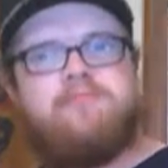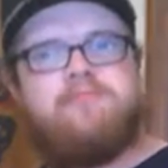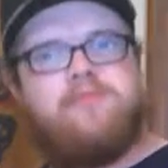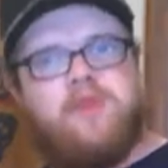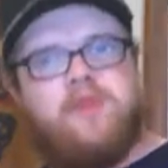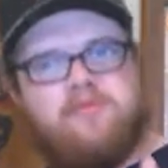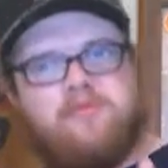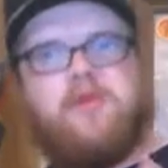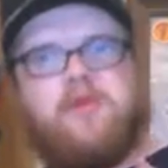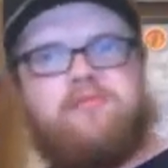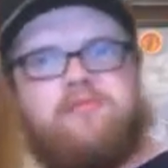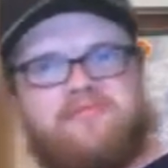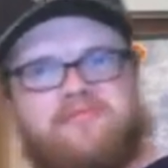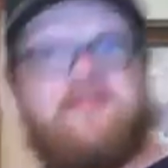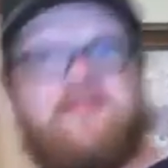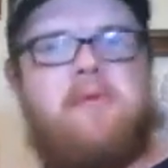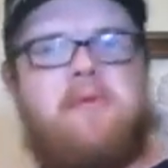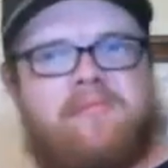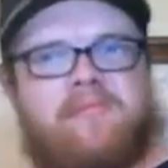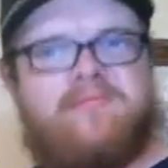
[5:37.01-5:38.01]
Hold on.
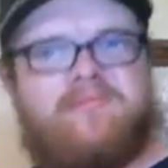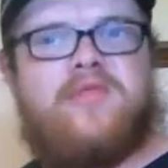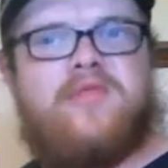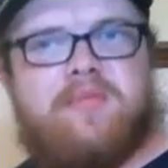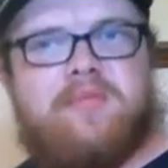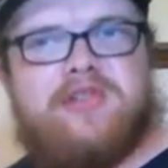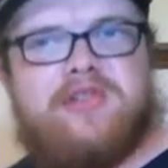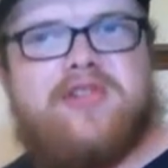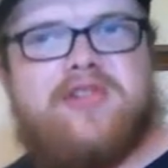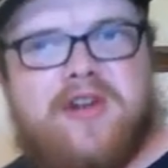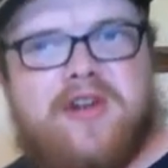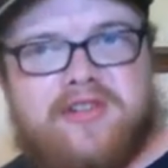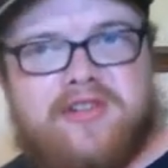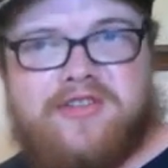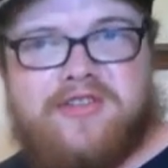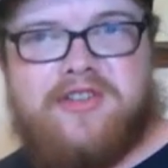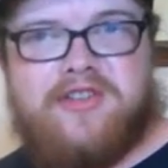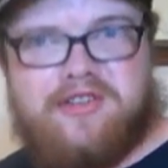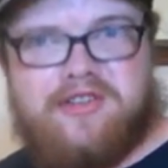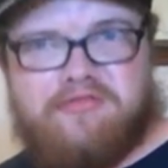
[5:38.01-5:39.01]
Let me cherish
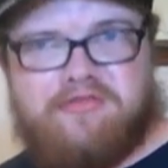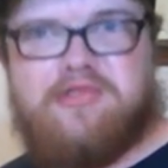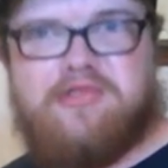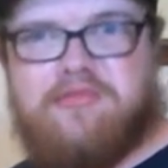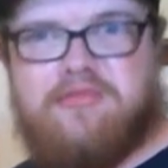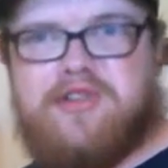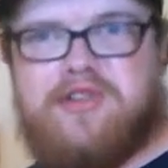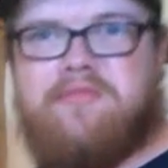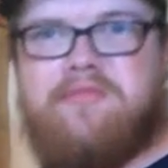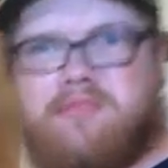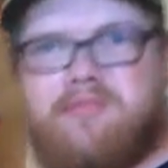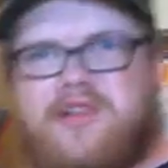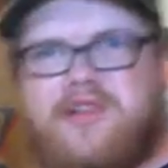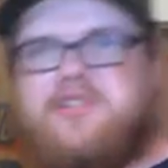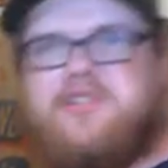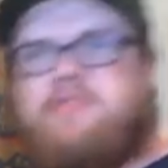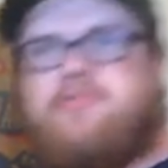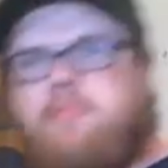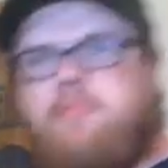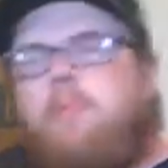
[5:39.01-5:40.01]
this if you would, please.
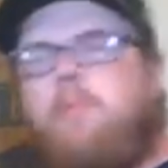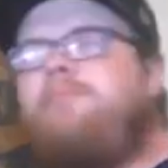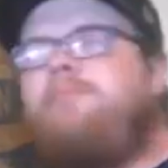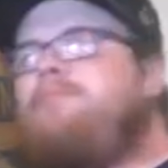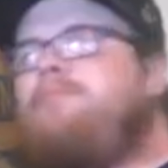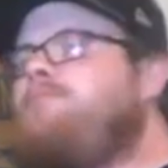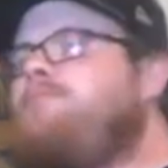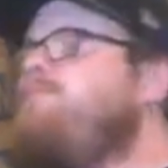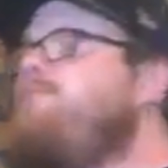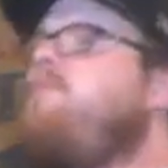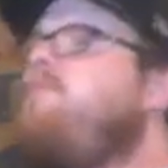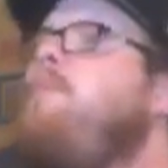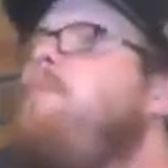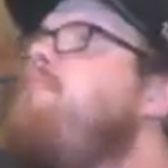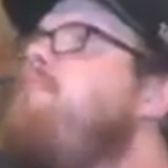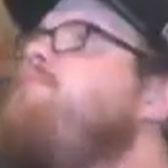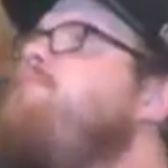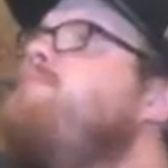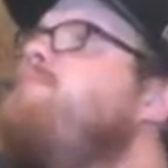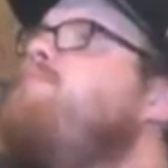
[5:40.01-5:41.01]

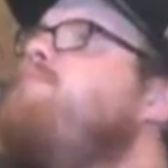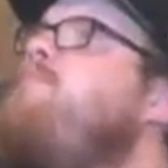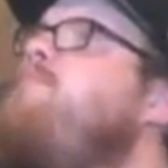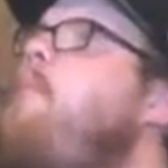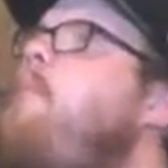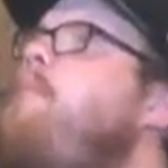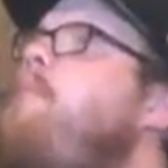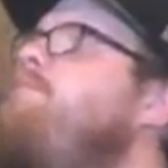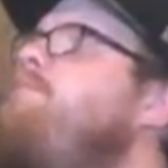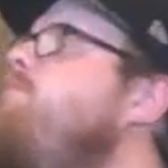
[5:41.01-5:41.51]
Mm.